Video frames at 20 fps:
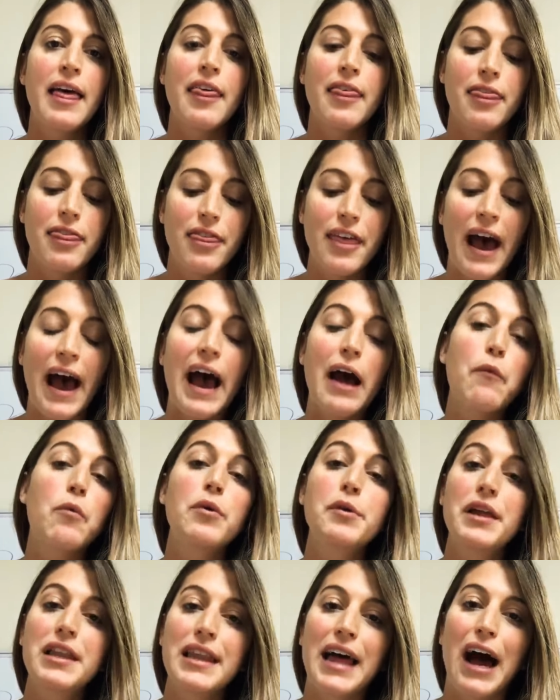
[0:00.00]
That
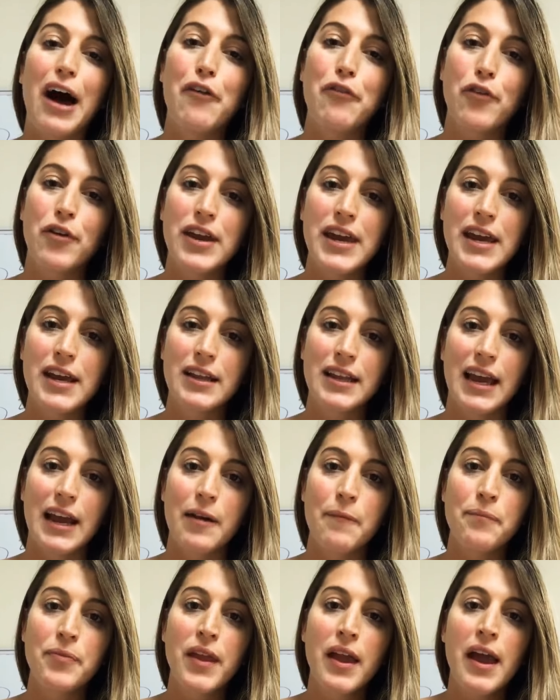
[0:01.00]
will allow for healing.
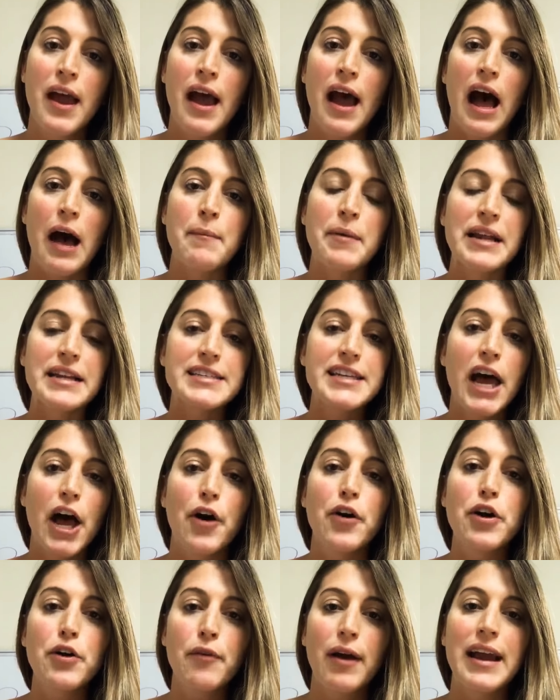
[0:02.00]
I'm going to
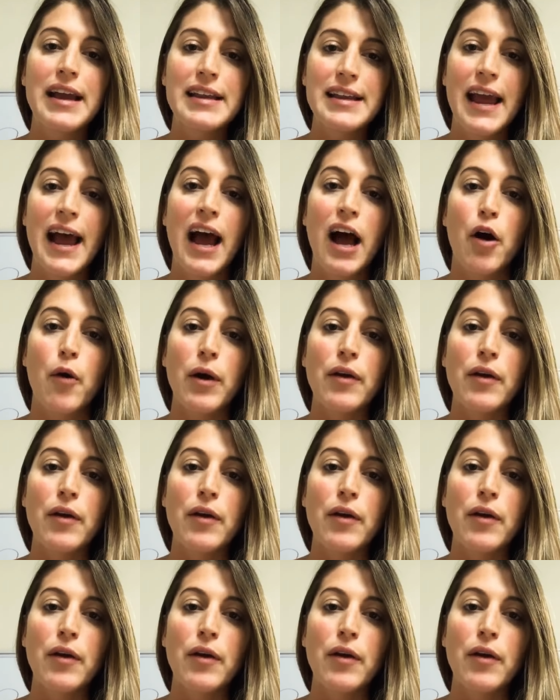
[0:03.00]
tell you right now,